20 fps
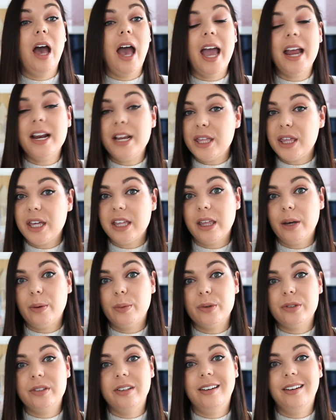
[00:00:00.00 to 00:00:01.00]
Anything that
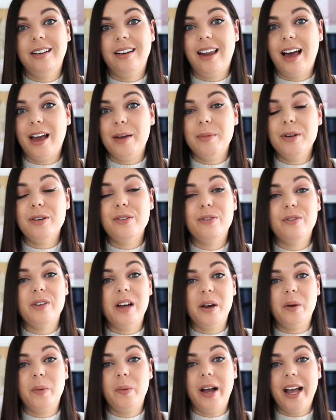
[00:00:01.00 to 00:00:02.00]
wasn't in alignment
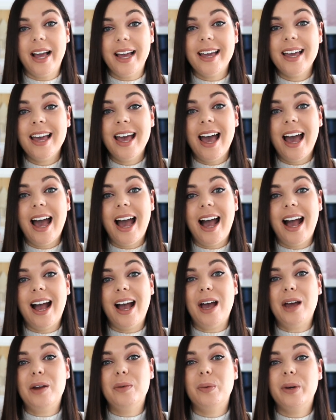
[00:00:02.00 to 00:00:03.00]
fell away,
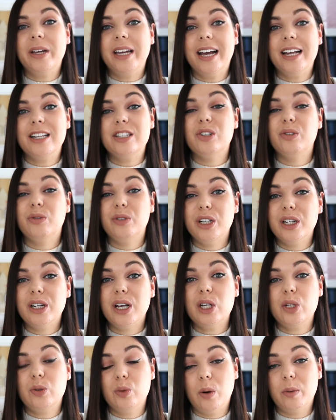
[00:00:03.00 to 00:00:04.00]
and we had to
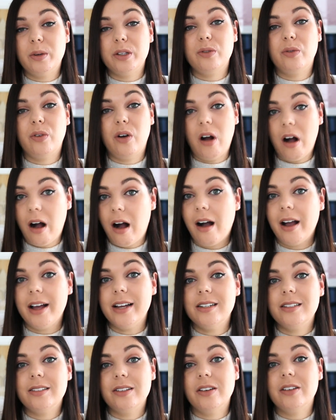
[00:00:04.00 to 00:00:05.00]
realize what was for our
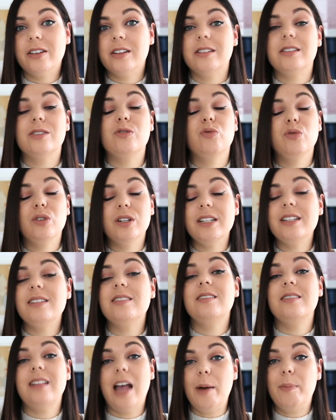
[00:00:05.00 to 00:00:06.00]
highest good and to really
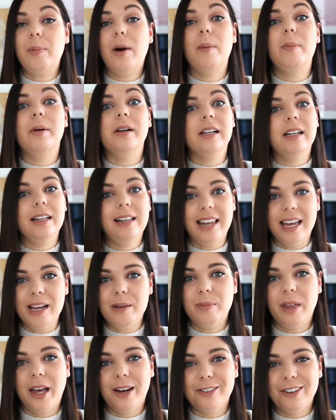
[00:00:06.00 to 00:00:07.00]
step up and
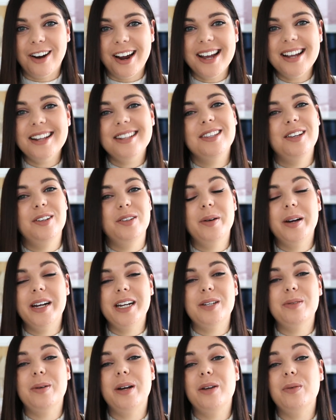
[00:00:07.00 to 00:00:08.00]
claim that, right? So
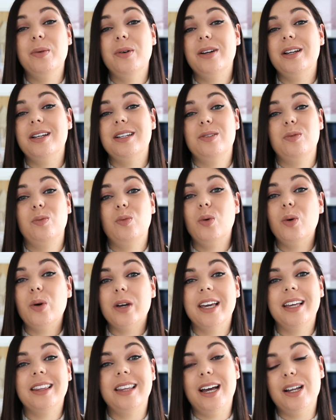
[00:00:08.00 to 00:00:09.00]
2021 is
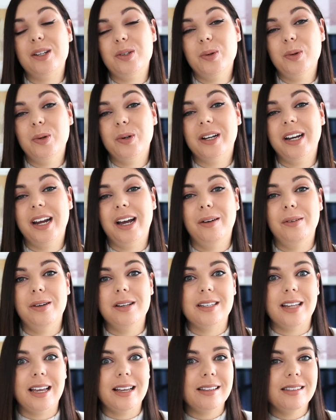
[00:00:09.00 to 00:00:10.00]
walking that talk now,
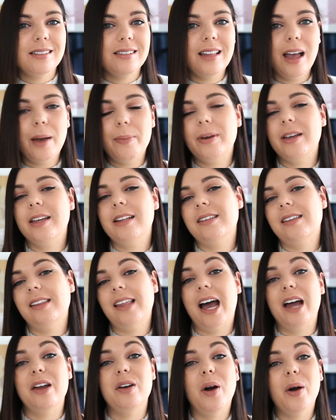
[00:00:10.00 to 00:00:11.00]
is like stepping into
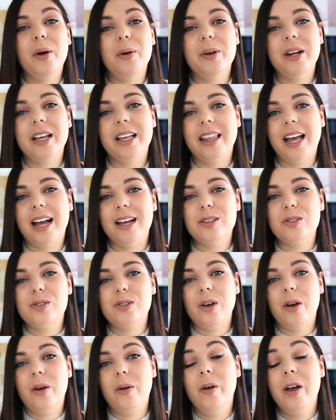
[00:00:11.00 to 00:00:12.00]
that and owning that.
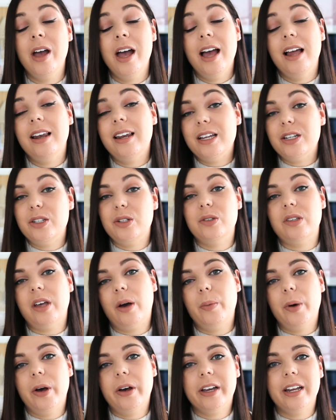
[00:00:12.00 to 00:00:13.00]
So let's use
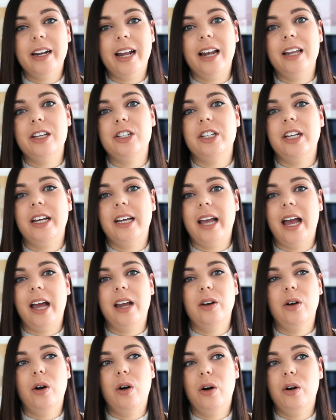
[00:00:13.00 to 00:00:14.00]
that work analogy
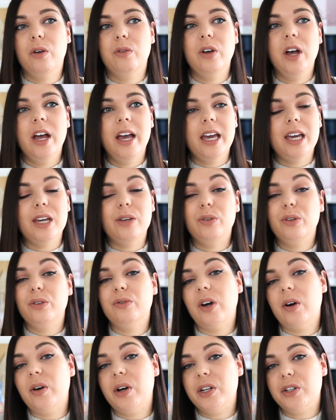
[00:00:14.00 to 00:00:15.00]
again of, if you
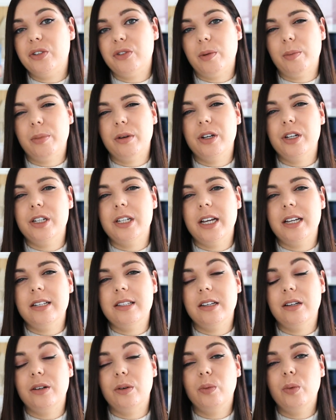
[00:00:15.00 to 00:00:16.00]
felt
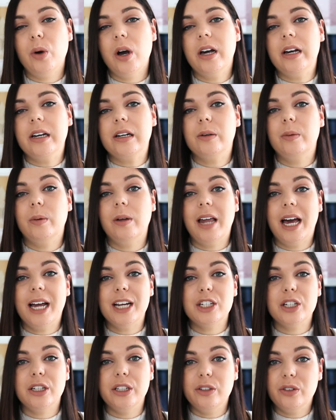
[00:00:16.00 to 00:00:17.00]
underappreciated at work, well,
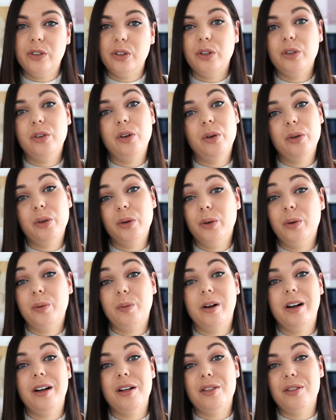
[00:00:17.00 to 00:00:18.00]
actually, do you know your
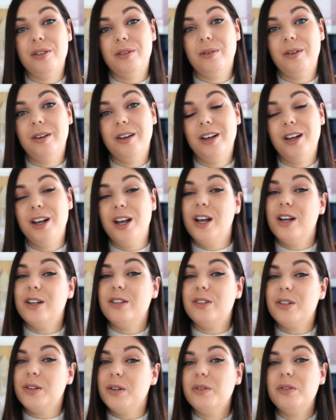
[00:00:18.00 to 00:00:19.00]
worth?
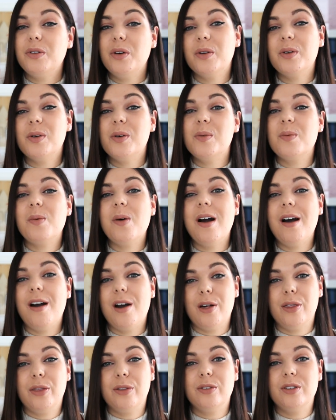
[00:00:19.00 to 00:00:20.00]
Do you know your
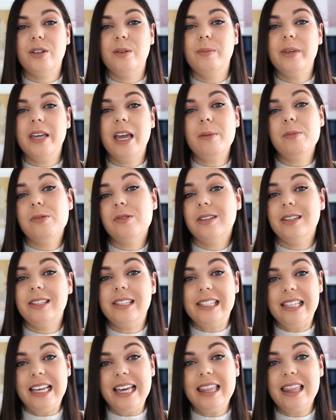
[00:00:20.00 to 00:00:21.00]
worth to be able to
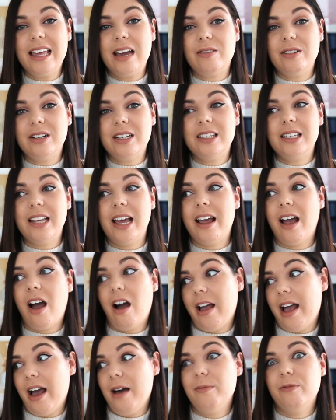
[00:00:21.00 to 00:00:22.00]
sit there and say,
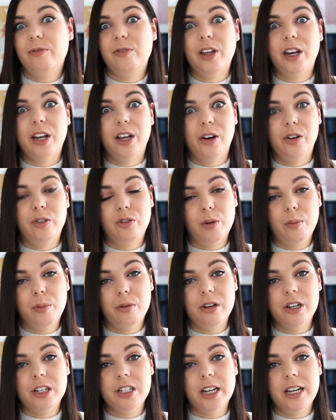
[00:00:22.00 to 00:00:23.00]
I am feeling
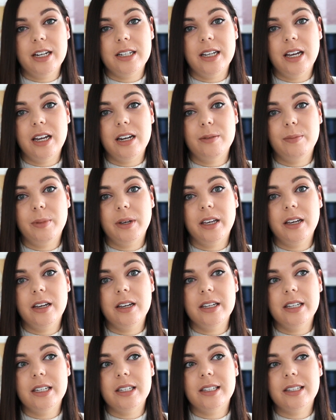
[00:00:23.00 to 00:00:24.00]
underappreciated?
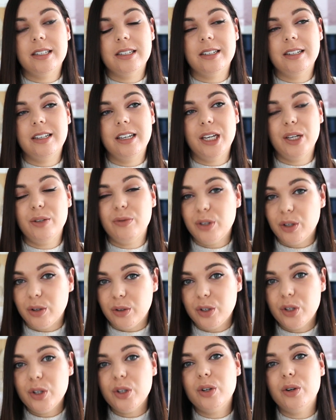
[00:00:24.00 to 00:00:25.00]
Because if you
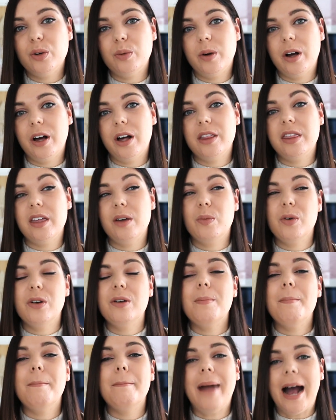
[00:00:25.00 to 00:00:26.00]
knew your worth, it
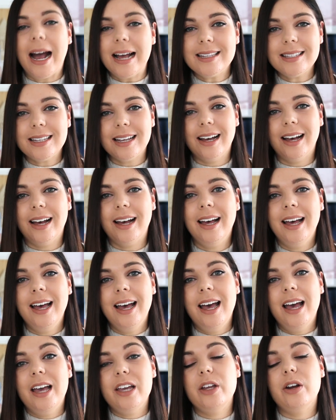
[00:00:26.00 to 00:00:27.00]
wouldn't matter,
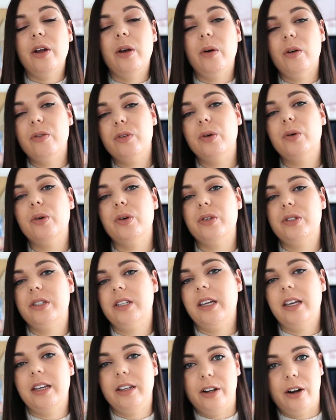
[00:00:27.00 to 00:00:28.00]
you know, of course,
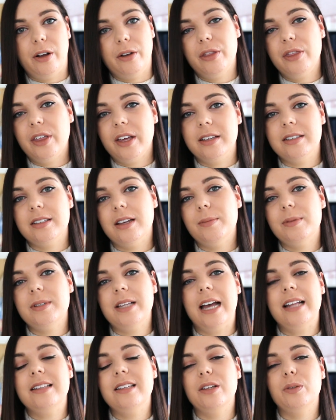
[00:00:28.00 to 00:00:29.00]
you know, things
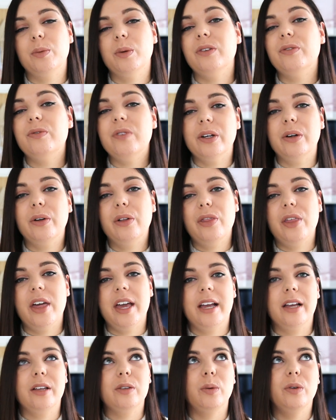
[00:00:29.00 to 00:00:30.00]
upset us, we feel
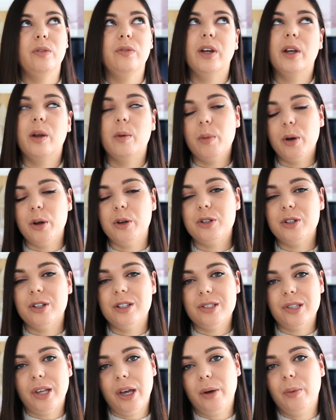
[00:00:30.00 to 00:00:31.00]
things, we feel
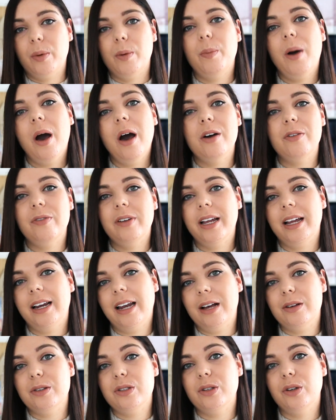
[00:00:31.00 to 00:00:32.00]
emotions, like we're perfectly
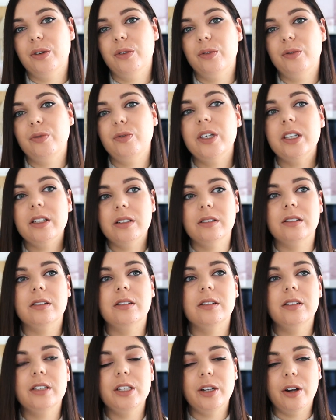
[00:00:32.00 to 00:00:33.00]
allowed to
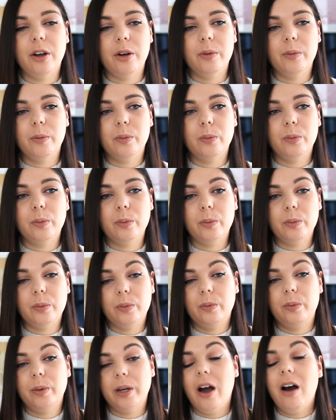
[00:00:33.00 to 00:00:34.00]
feel, you know,
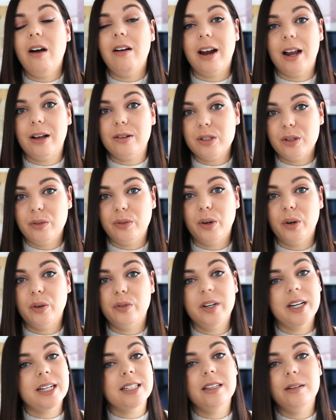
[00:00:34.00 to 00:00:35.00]
we are allowed to feel
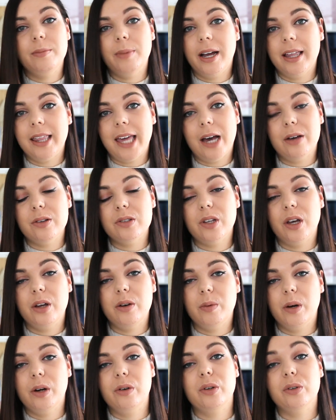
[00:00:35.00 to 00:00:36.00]
affected by the
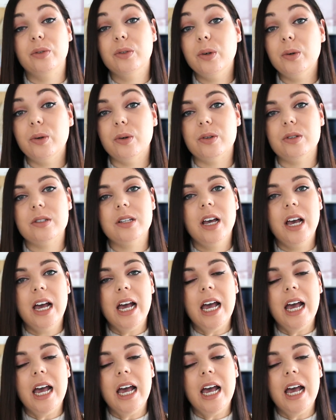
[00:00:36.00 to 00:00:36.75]
outside world, of course.